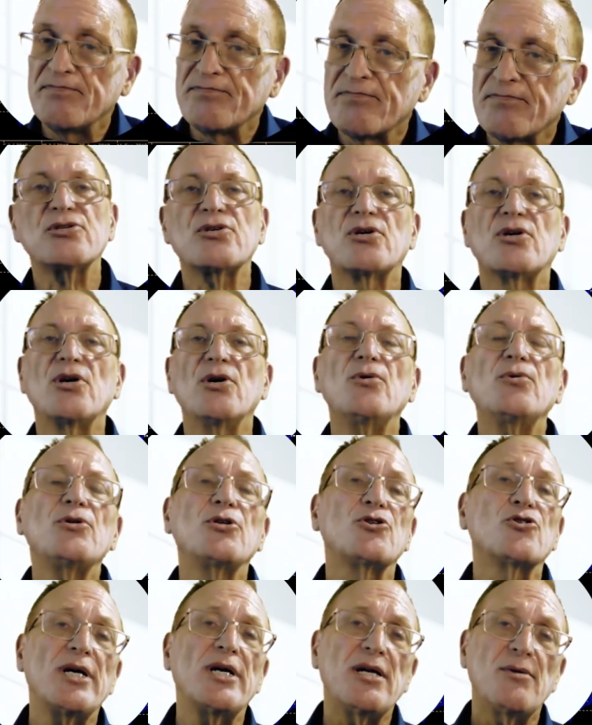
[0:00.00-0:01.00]
Just go to
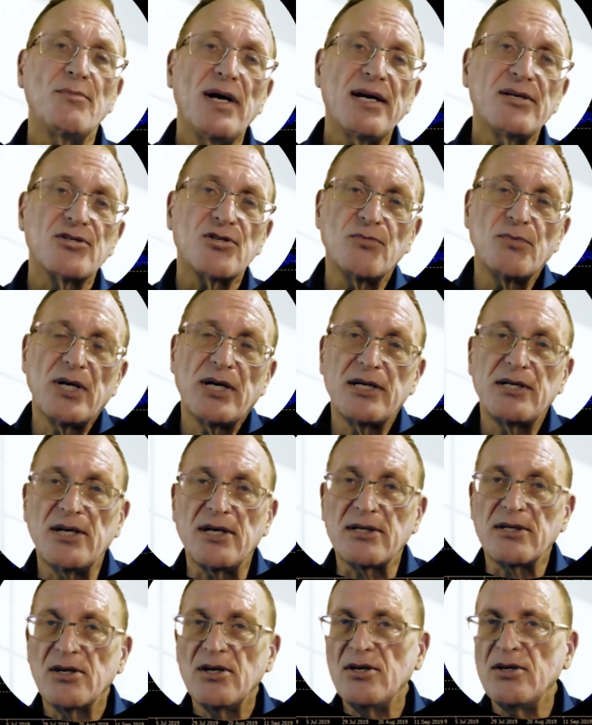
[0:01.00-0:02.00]
trading mastermind
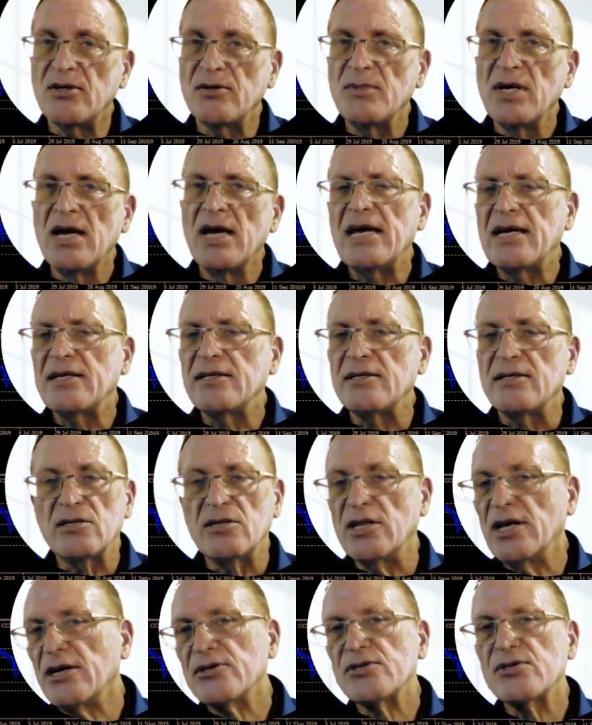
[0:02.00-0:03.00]
dot com and
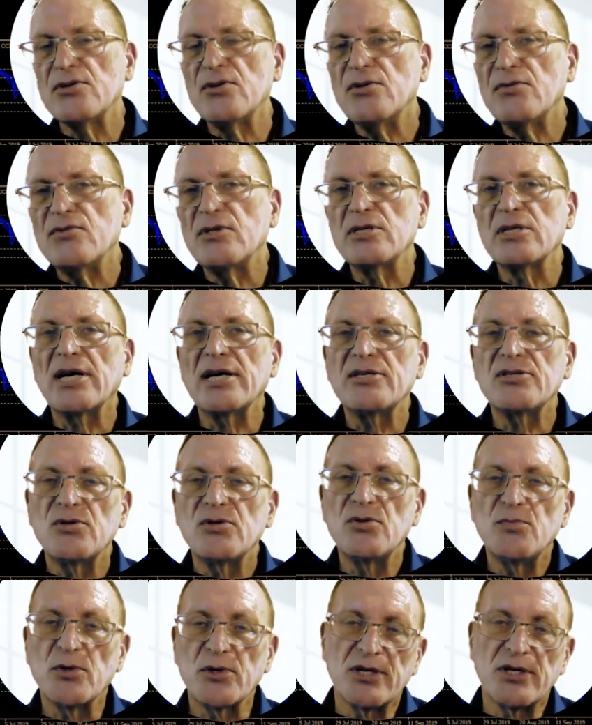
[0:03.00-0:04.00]
let us know if you'd like
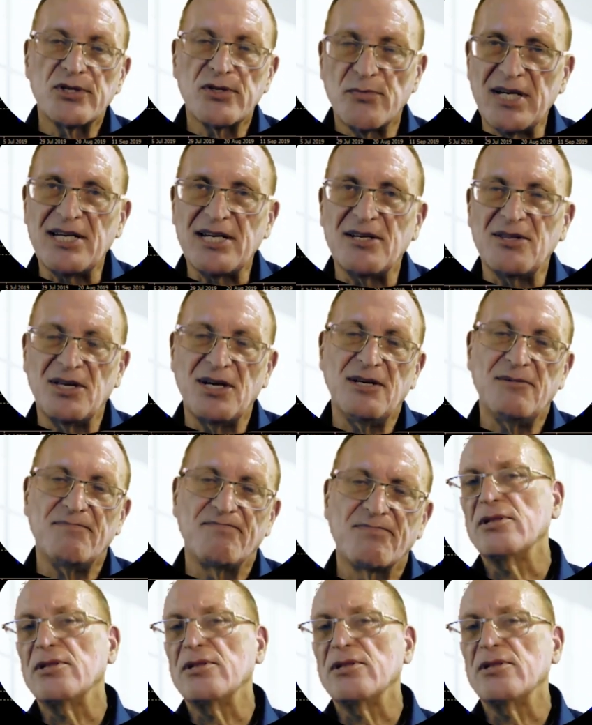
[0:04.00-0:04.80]
to participate in that.